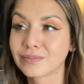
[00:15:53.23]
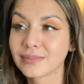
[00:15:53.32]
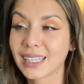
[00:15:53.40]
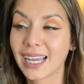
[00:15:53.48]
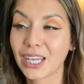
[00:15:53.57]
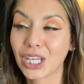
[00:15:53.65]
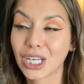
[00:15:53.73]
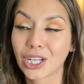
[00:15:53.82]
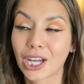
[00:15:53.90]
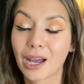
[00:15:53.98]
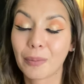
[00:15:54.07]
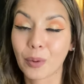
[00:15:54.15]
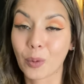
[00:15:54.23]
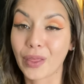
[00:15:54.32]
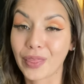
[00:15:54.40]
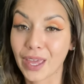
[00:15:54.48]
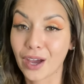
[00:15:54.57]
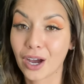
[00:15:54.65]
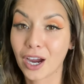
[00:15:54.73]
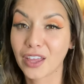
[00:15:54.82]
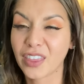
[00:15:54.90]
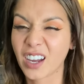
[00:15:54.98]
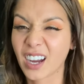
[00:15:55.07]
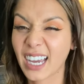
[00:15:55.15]
Yeah, you can look up what they are.
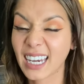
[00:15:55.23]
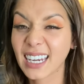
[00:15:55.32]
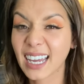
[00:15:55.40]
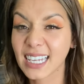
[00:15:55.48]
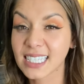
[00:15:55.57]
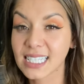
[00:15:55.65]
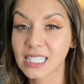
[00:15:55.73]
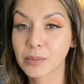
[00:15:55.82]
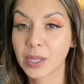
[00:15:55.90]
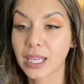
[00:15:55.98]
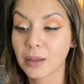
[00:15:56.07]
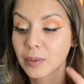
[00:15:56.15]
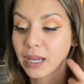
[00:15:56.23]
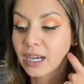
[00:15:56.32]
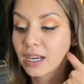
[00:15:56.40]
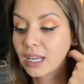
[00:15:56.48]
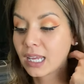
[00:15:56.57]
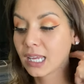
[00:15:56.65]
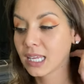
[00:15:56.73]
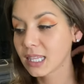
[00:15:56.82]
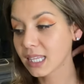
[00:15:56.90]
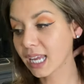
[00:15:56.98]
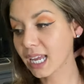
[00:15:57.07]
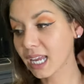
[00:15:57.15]
They're kind of nasty smelling, but
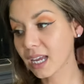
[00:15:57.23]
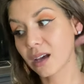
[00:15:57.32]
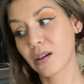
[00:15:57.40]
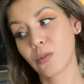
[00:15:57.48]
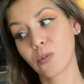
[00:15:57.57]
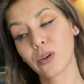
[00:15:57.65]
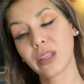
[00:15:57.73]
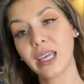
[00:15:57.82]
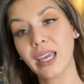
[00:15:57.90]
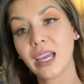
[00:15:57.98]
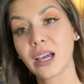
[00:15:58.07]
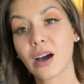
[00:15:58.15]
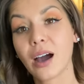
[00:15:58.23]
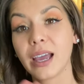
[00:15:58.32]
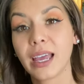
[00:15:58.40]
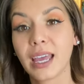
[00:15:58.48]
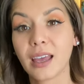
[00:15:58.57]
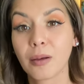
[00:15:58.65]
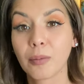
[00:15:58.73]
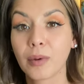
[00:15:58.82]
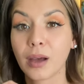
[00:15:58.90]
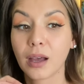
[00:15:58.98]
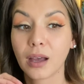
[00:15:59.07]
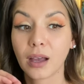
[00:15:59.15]
they really got him,
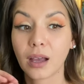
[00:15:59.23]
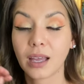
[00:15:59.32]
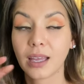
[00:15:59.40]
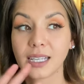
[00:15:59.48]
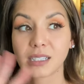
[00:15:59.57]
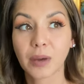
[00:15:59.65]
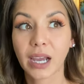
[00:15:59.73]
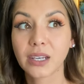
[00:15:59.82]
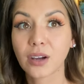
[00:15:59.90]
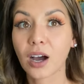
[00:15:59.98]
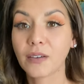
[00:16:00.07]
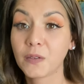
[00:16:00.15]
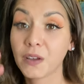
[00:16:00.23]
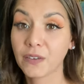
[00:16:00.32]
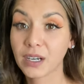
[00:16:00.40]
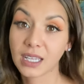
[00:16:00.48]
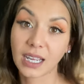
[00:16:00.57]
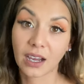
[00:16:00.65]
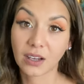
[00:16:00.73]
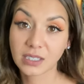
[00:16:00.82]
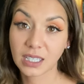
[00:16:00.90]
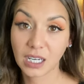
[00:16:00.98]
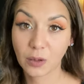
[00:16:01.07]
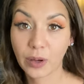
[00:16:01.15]
his mind off of everything else
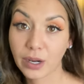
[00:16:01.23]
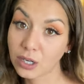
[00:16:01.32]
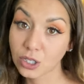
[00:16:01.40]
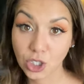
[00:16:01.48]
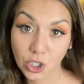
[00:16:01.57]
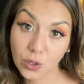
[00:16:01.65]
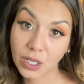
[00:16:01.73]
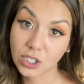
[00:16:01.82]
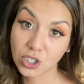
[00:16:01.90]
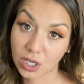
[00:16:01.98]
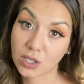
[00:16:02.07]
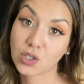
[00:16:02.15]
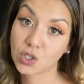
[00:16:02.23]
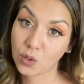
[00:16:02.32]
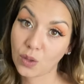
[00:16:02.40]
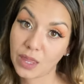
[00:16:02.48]
that he wanted to chew and just chew